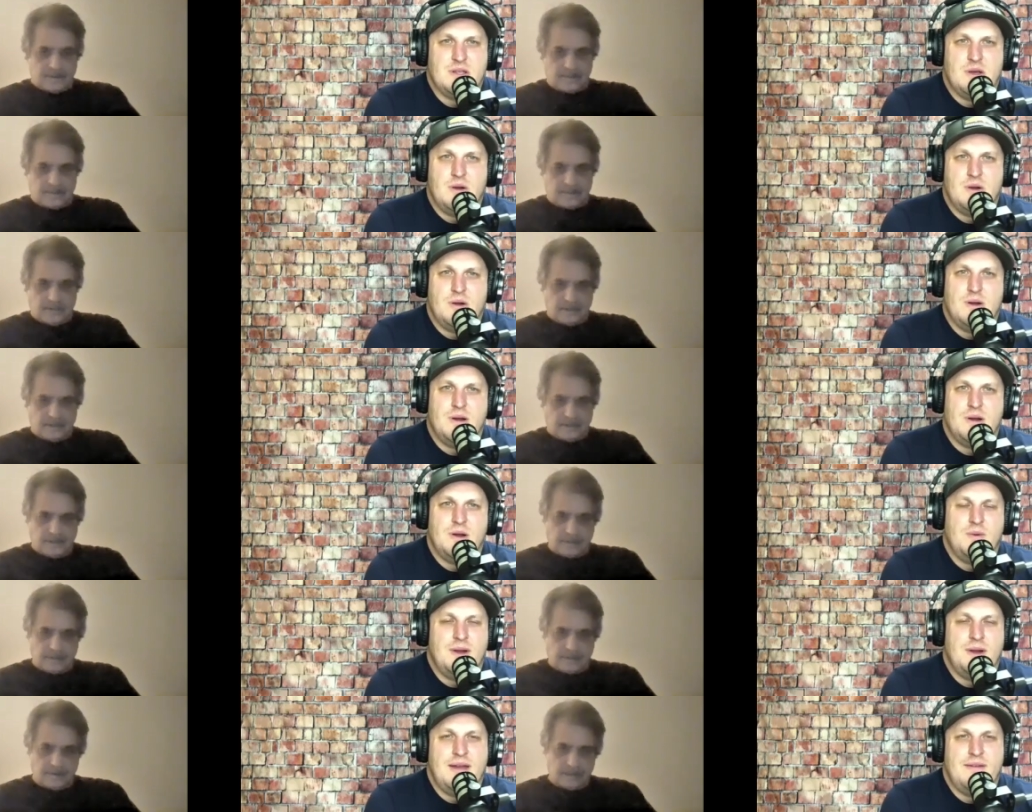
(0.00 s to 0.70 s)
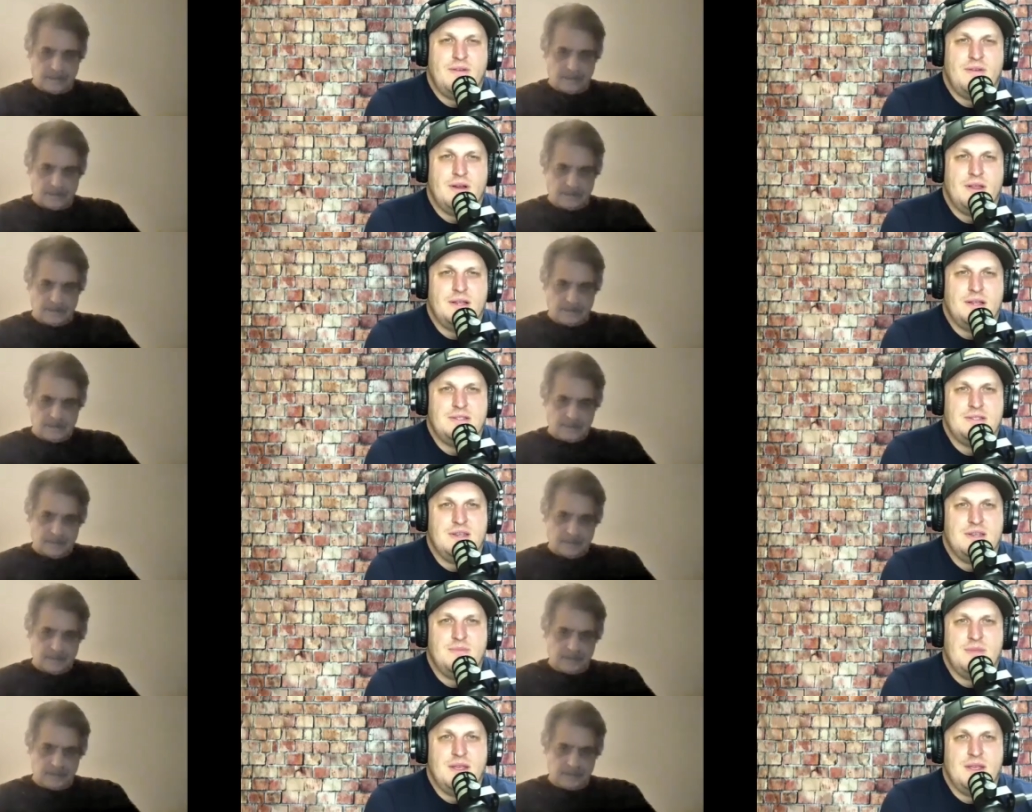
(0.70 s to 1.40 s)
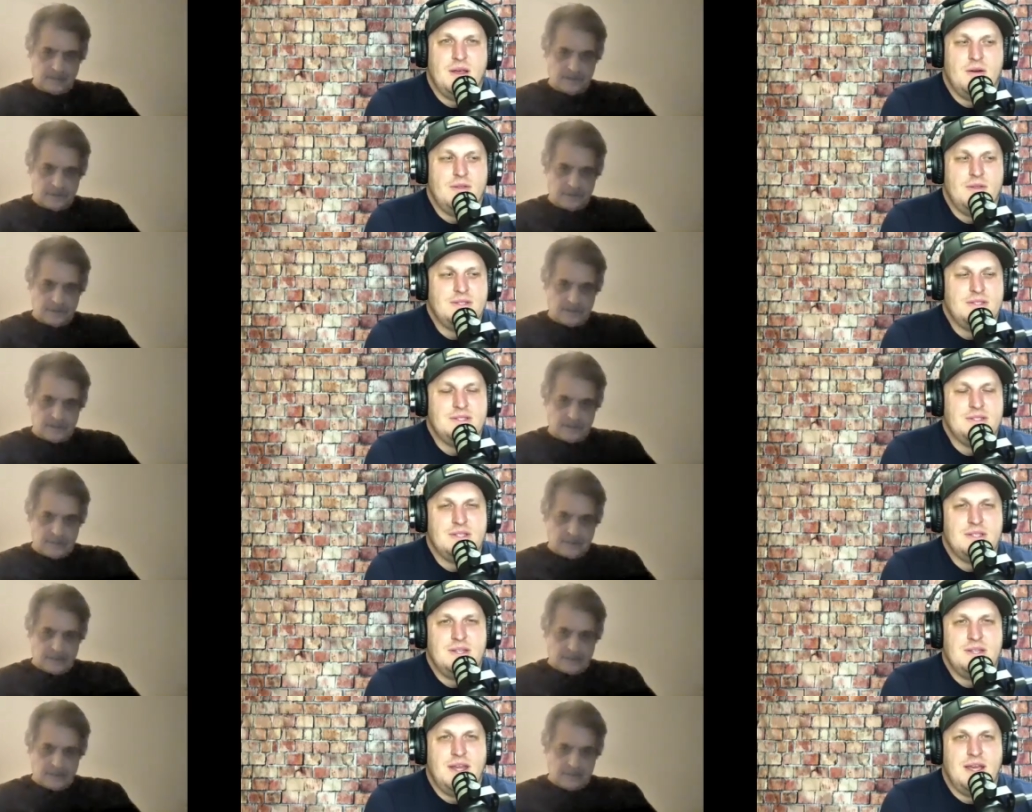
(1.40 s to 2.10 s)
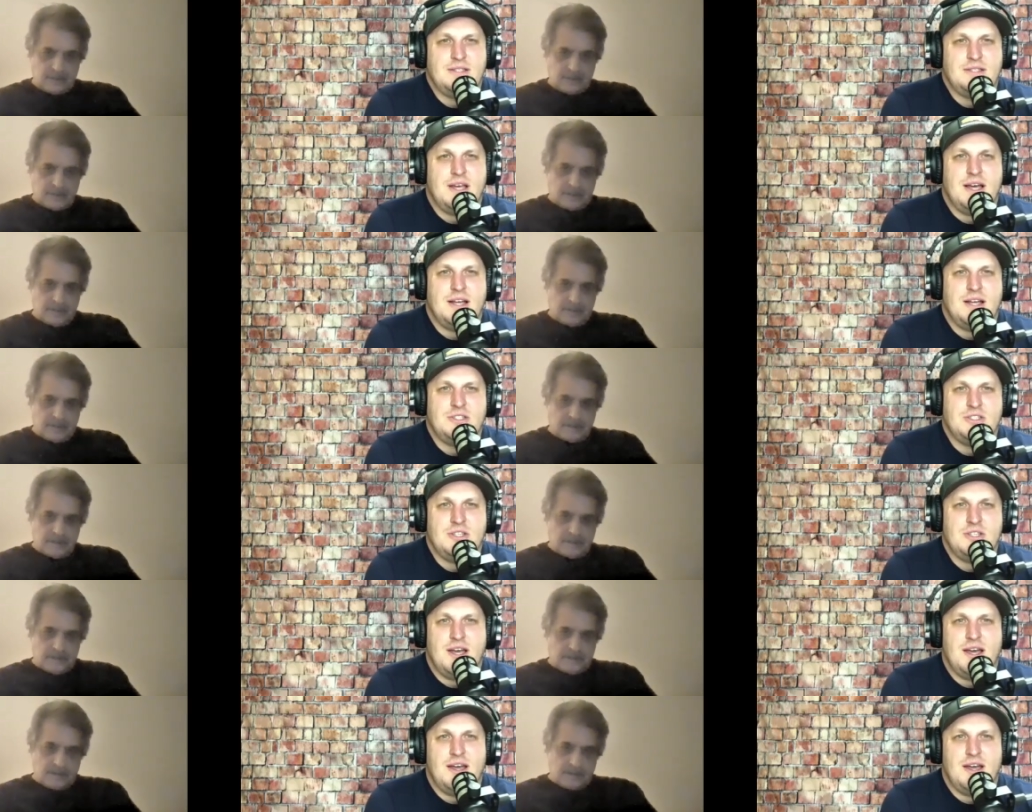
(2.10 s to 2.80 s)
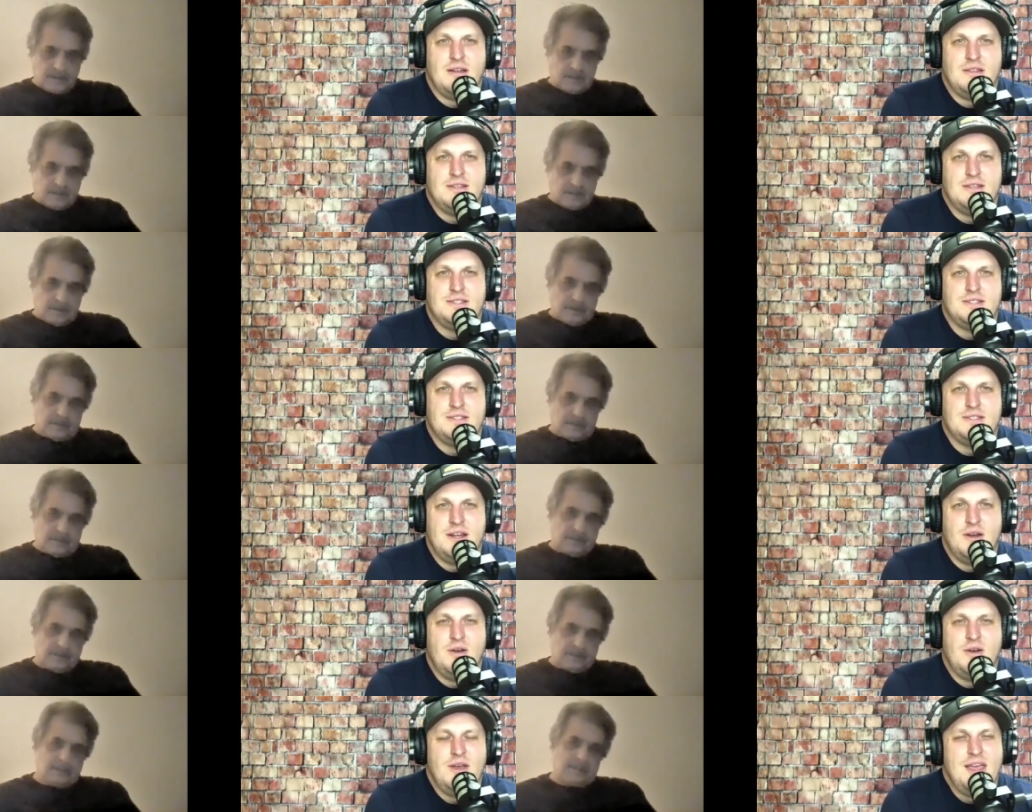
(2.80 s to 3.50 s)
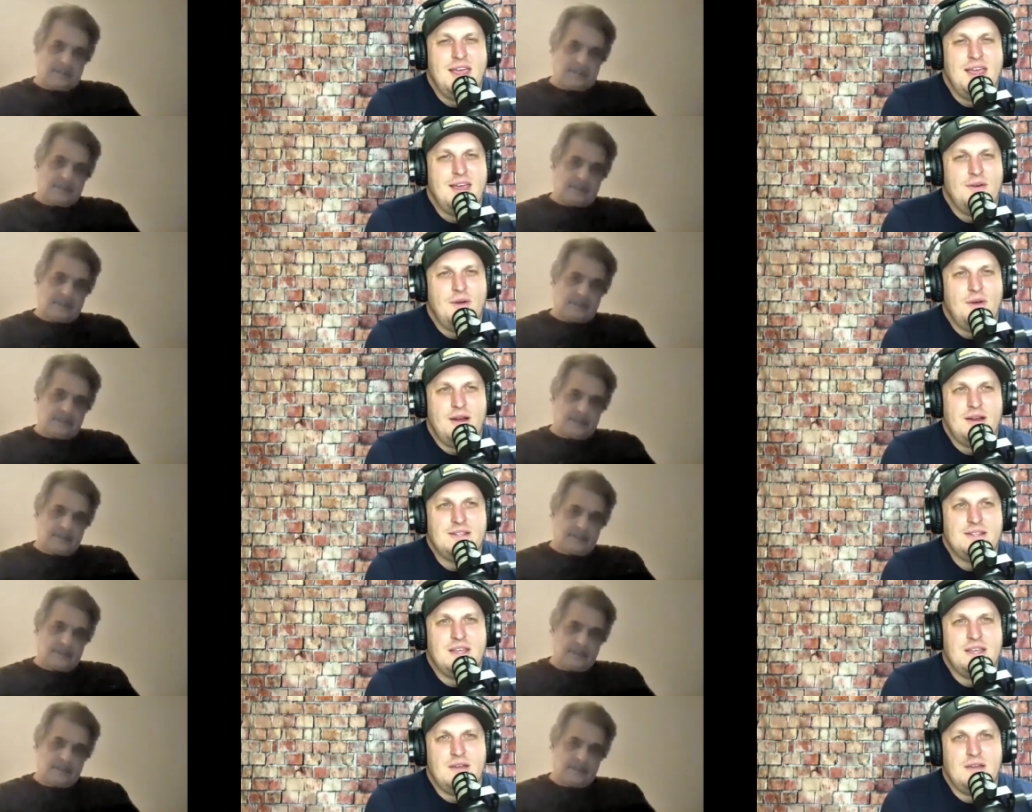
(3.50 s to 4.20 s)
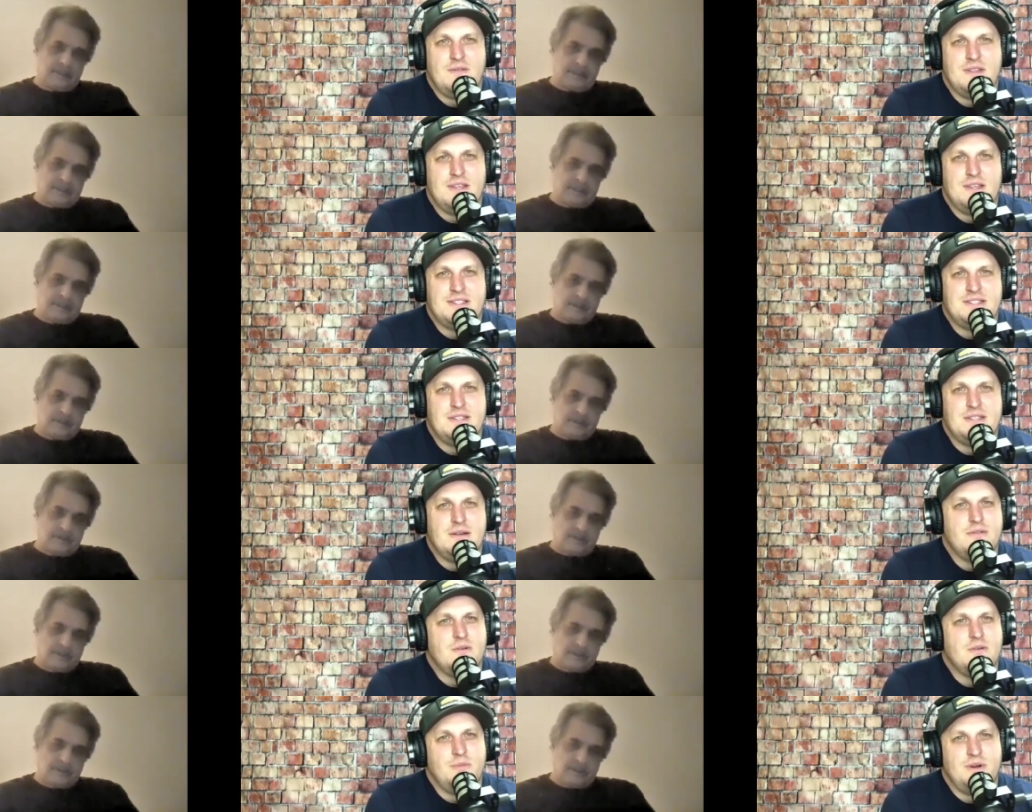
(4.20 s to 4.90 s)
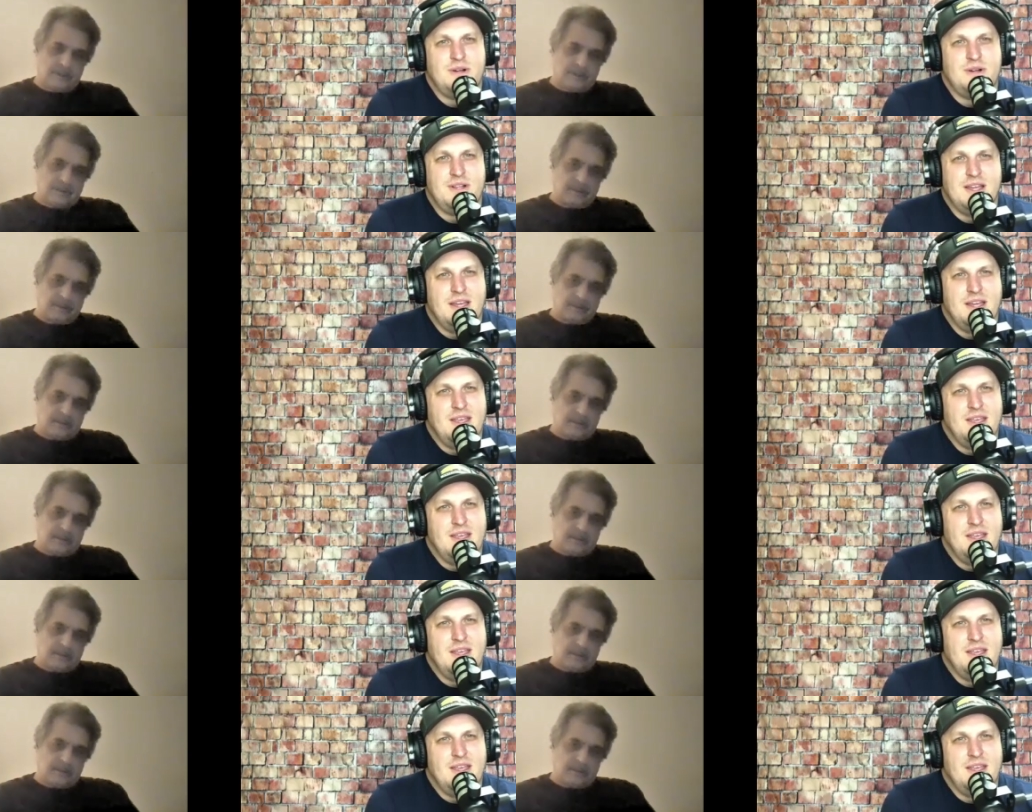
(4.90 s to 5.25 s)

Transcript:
Speaker 1: owner or whatever. There's tempting, oh, this is the next hot shot or this, you know, we're always looking for the silver bullet.